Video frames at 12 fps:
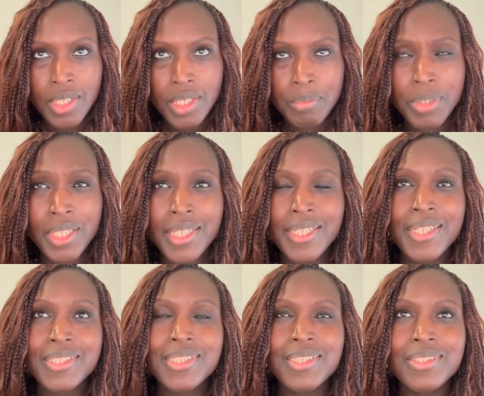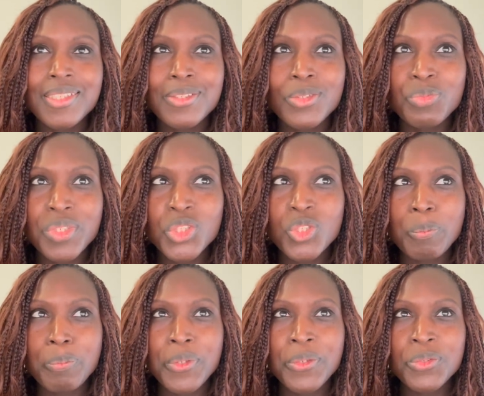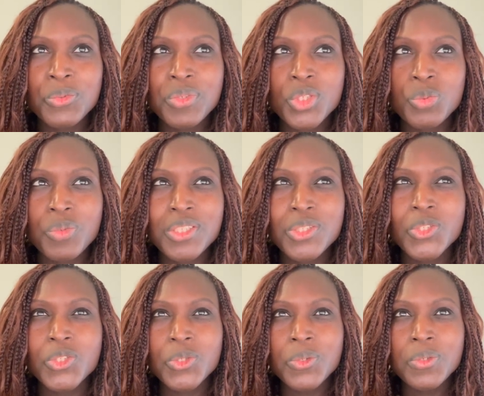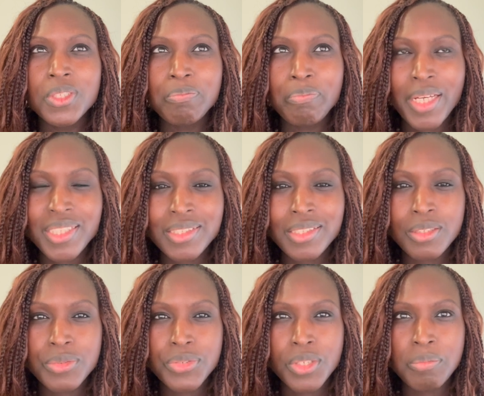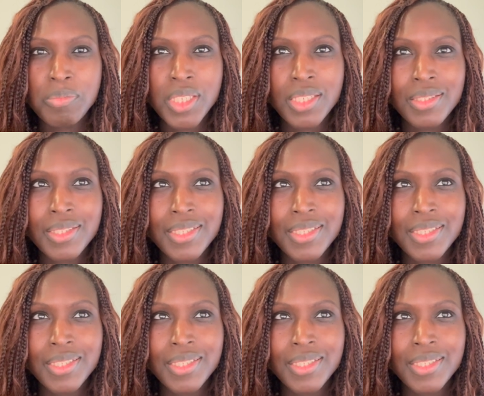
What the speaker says: But I guess it didn't reach a point which was so impacting for me